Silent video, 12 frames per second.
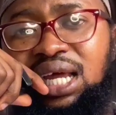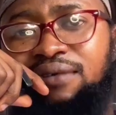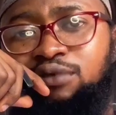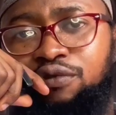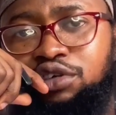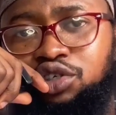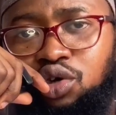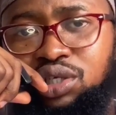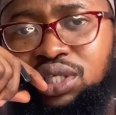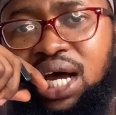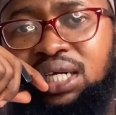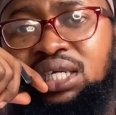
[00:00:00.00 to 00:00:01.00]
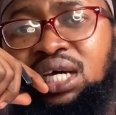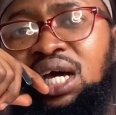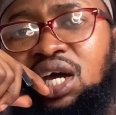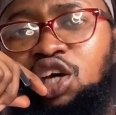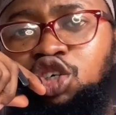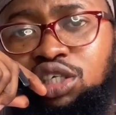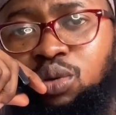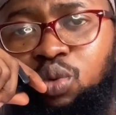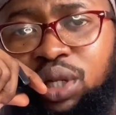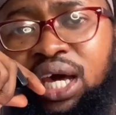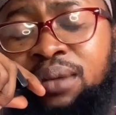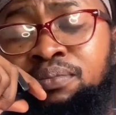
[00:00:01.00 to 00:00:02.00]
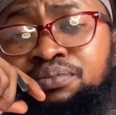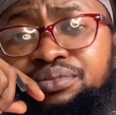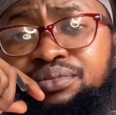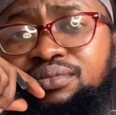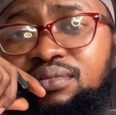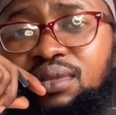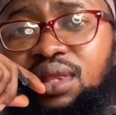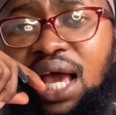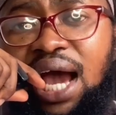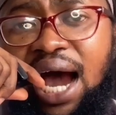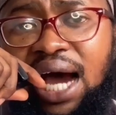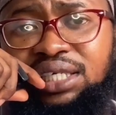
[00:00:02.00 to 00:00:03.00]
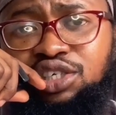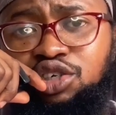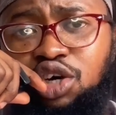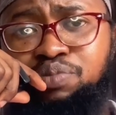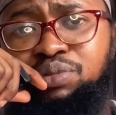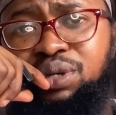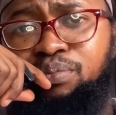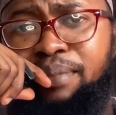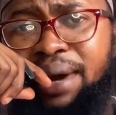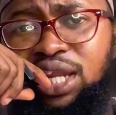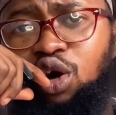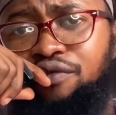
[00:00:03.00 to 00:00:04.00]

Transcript: level of trust and relationship with them. And trust me, many